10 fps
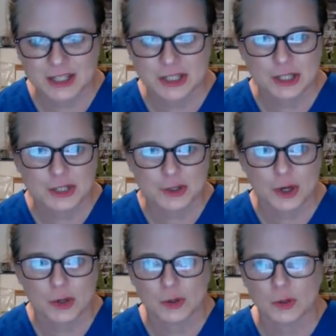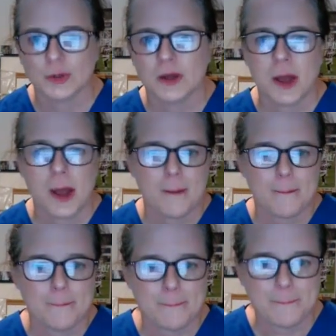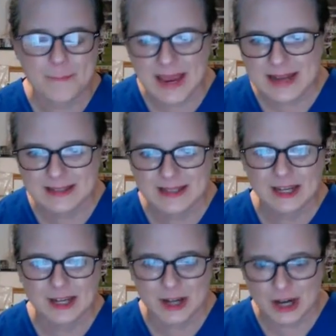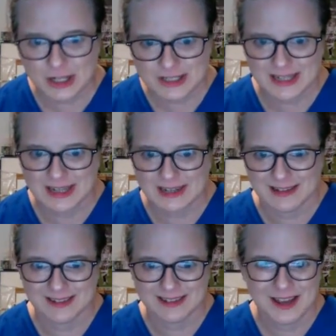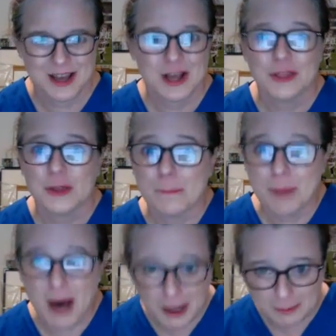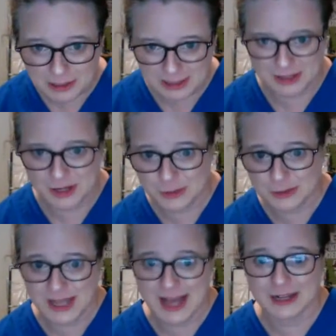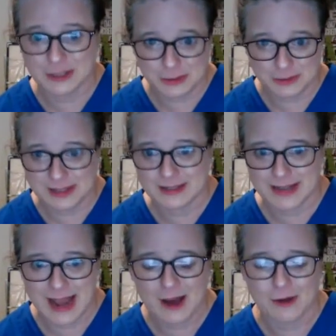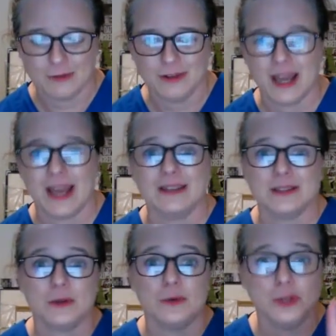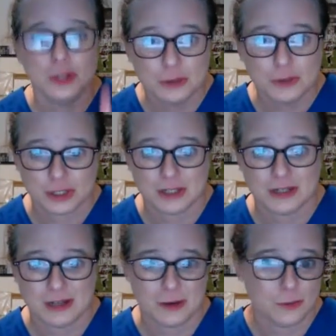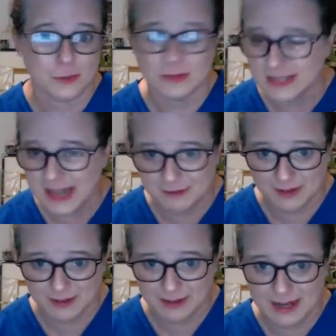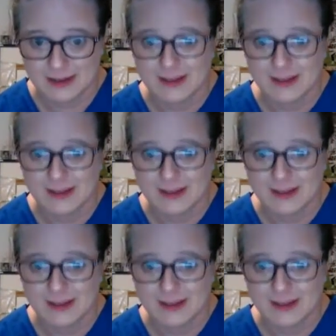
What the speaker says: control, basic nursing. The public knows how to do this now. Okay, so you should know, definitely,